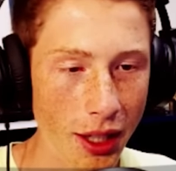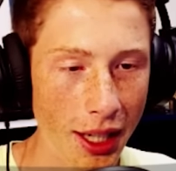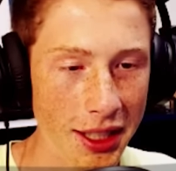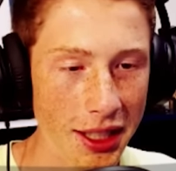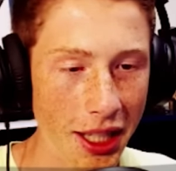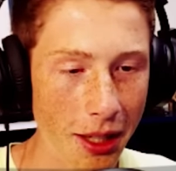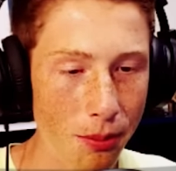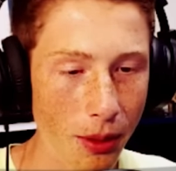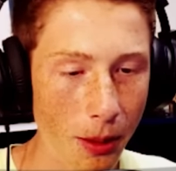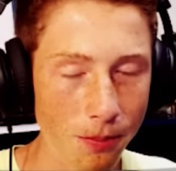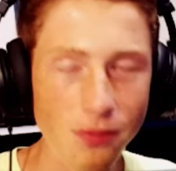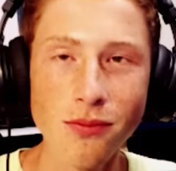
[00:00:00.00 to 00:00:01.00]
know what you guys
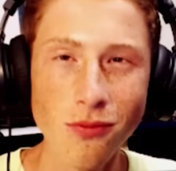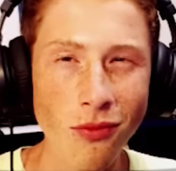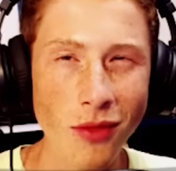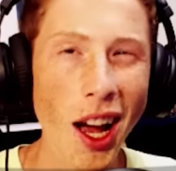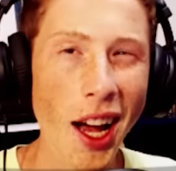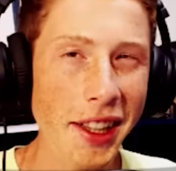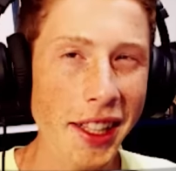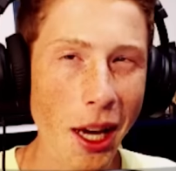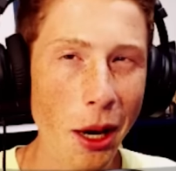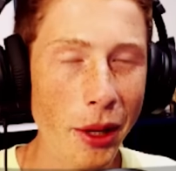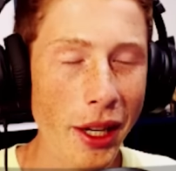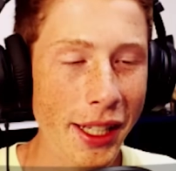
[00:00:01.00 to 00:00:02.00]
think, but I
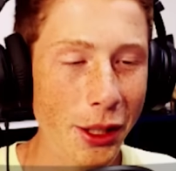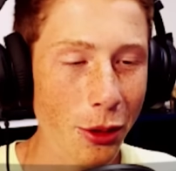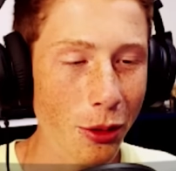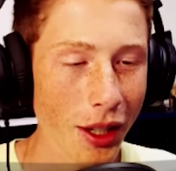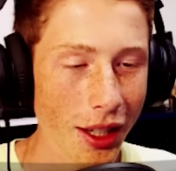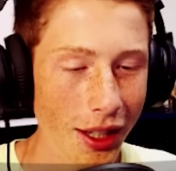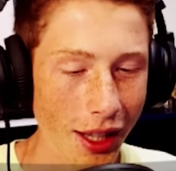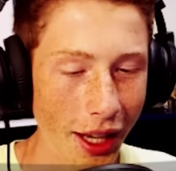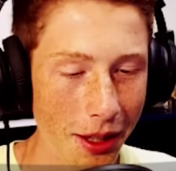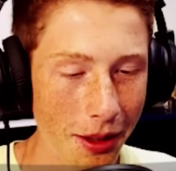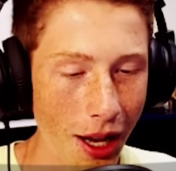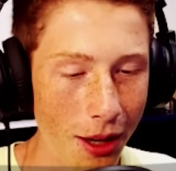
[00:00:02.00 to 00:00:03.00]
think I want to do,
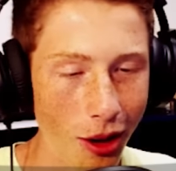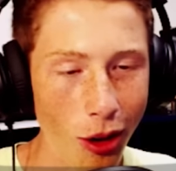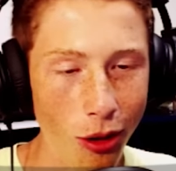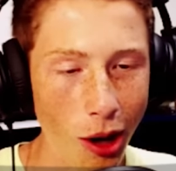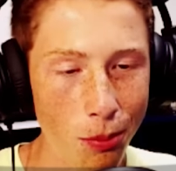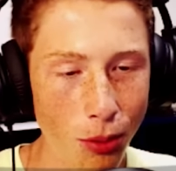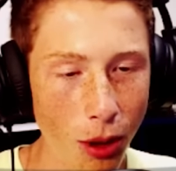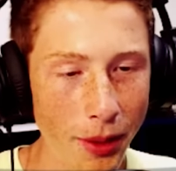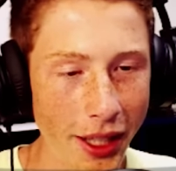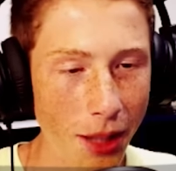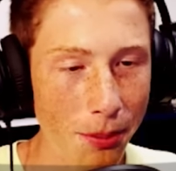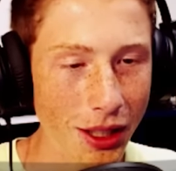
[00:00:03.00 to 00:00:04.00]
like, I'll
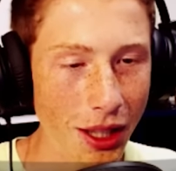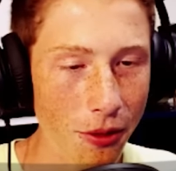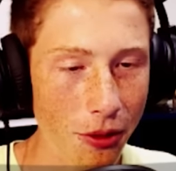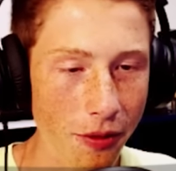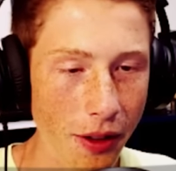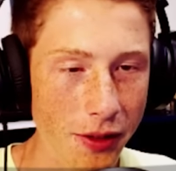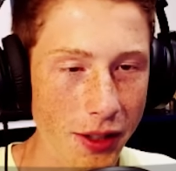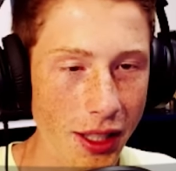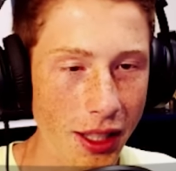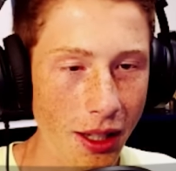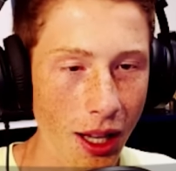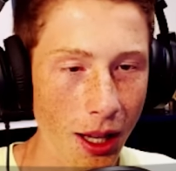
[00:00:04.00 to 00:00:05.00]
probably get up to level
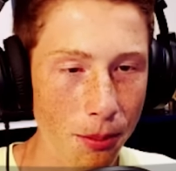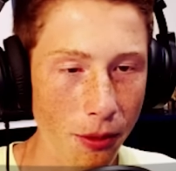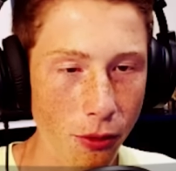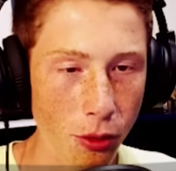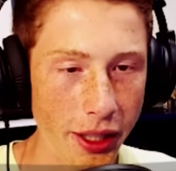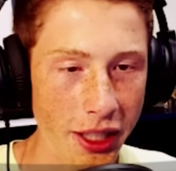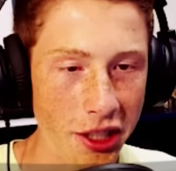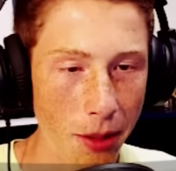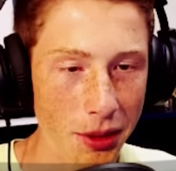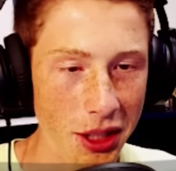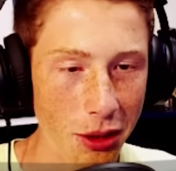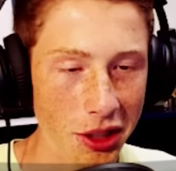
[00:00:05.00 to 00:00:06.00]
50 before
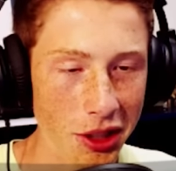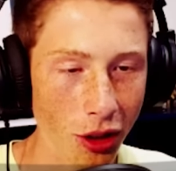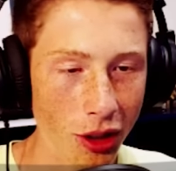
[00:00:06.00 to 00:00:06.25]
each episode